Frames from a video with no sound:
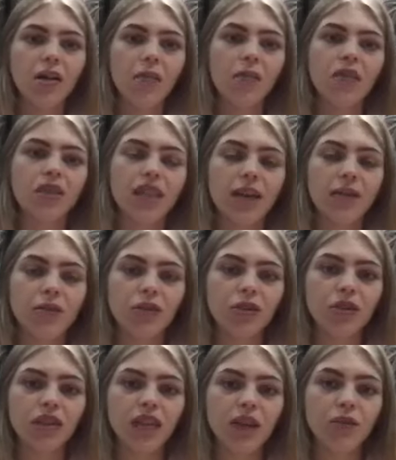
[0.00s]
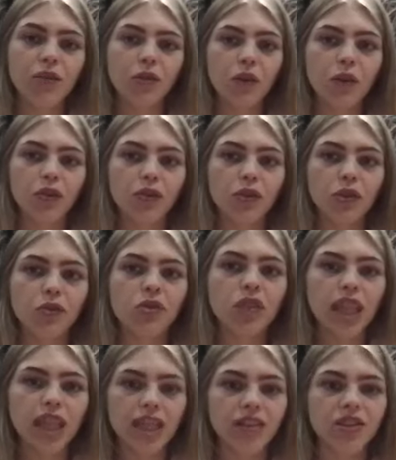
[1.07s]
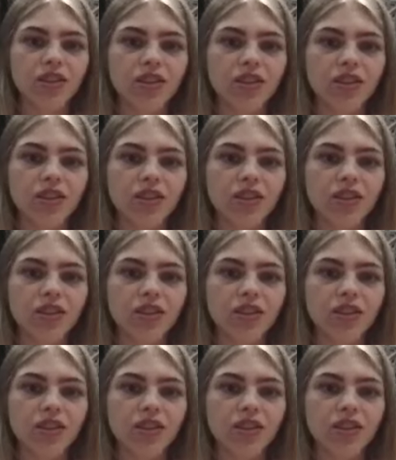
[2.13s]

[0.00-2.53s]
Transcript: So that was my route into,